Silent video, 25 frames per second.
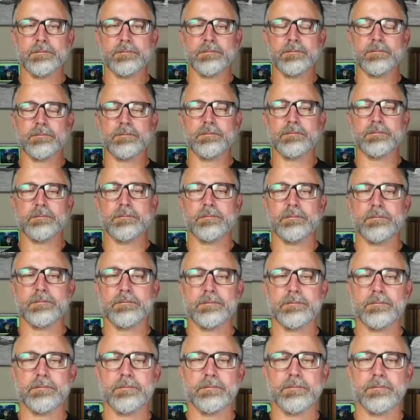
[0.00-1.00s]

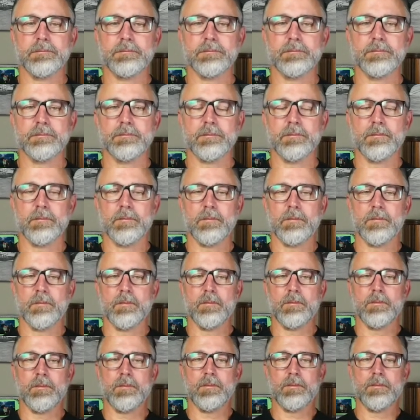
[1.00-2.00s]

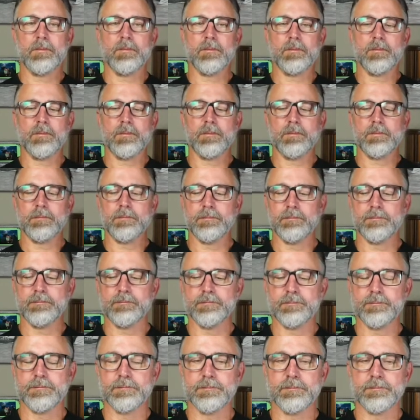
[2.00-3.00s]

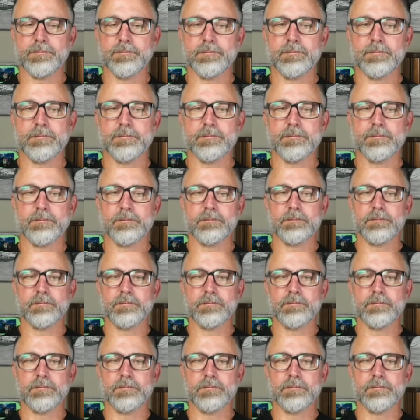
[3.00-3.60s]
This person isn't speaking.